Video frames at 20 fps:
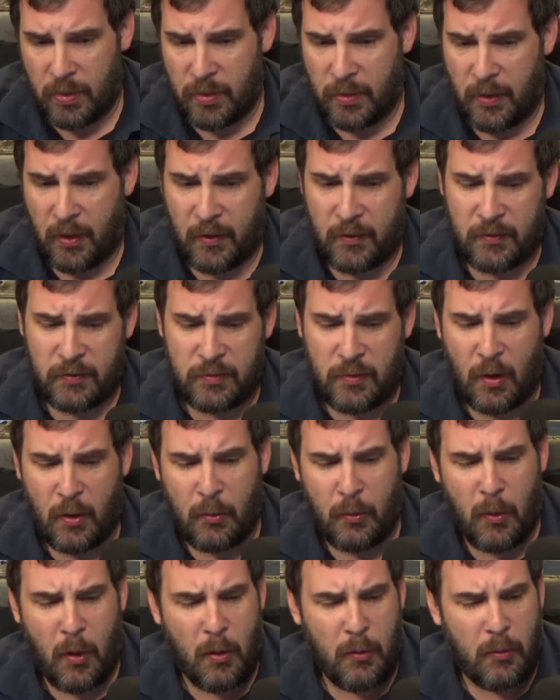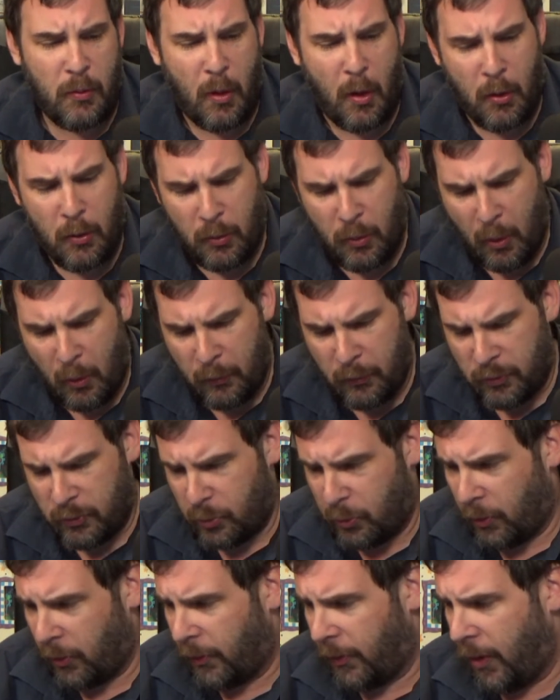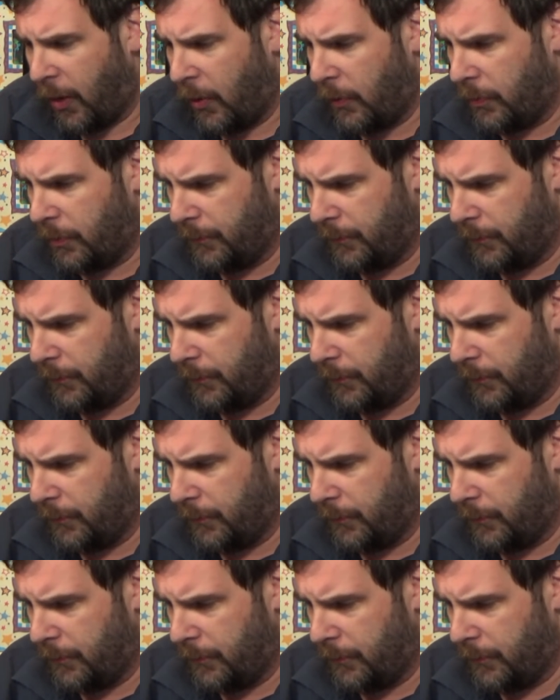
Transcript: Things don't always work out.